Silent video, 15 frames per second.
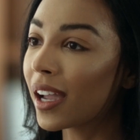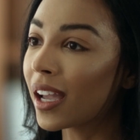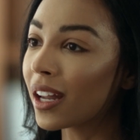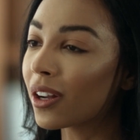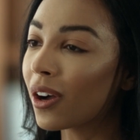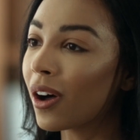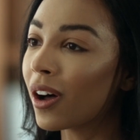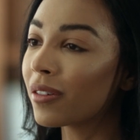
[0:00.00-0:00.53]
I
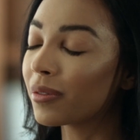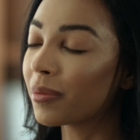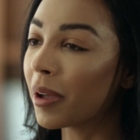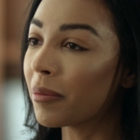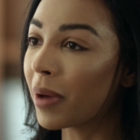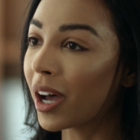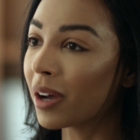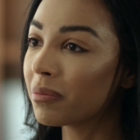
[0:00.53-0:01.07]
got a call from
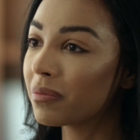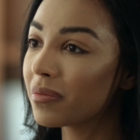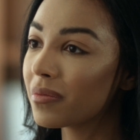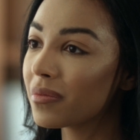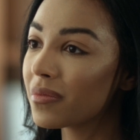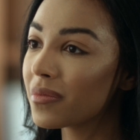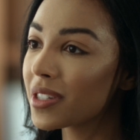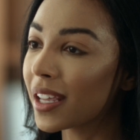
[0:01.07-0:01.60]
my mom
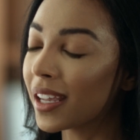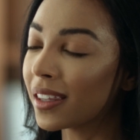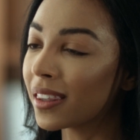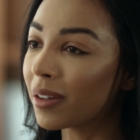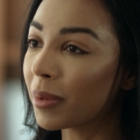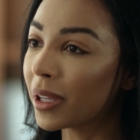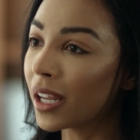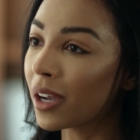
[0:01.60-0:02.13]
saying
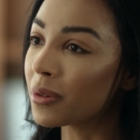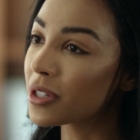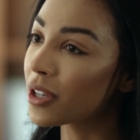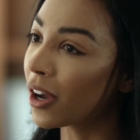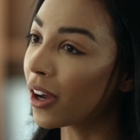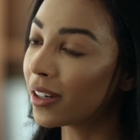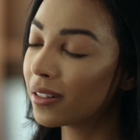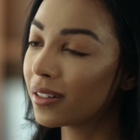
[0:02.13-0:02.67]
that my dad was
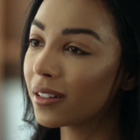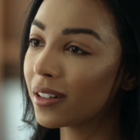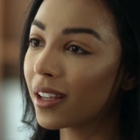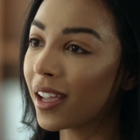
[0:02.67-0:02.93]
gone.